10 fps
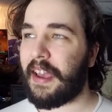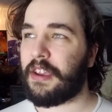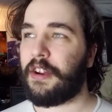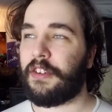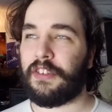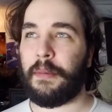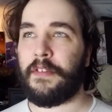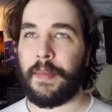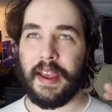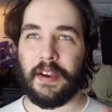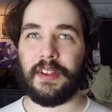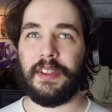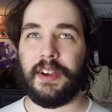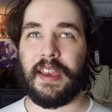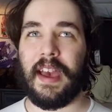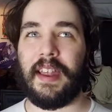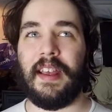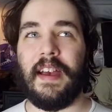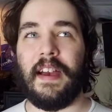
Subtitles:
You know, some of them I have to look at,